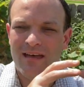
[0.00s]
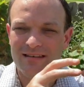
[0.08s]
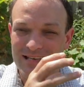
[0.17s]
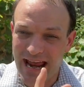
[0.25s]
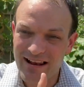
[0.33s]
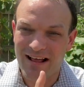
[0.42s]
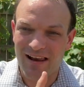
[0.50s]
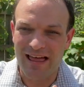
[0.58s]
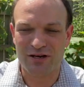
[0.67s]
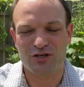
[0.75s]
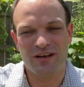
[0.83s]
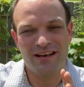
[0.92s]
data
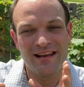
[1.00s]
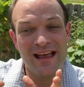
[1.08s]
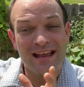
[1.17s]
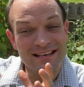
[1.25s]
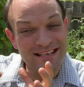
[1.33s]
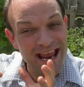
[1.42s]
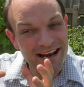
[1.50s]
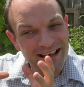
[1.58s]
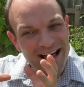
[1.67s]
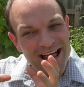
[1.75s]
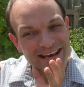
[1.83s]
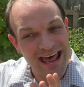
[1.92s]
collection, data
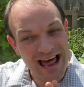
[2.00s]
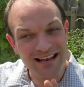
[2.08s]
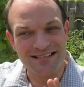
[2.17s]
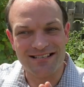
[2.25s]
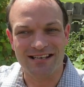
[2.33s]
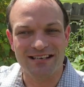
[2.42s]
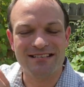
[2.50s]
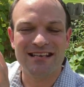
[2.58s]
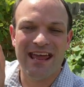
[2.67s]
analysis,